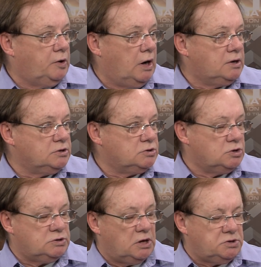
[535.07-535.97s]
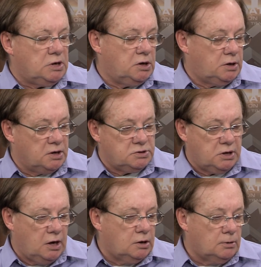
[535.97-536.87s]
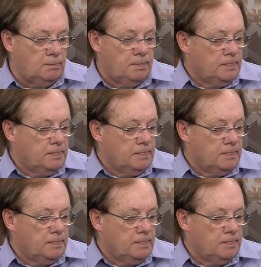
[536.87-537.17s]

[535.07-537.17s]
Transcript: Texas, just outside Texarkana,